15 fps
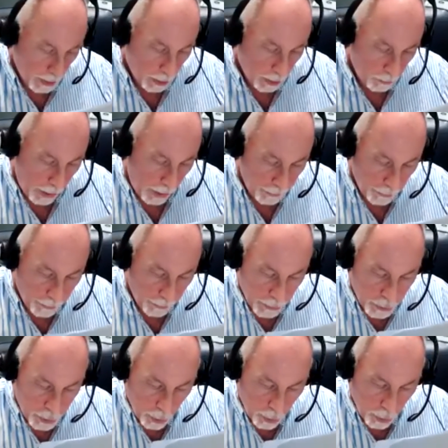Rather than
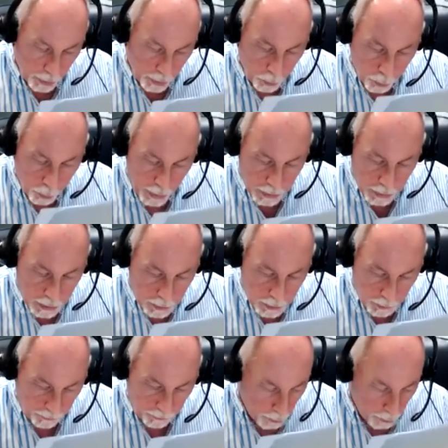showing weakness before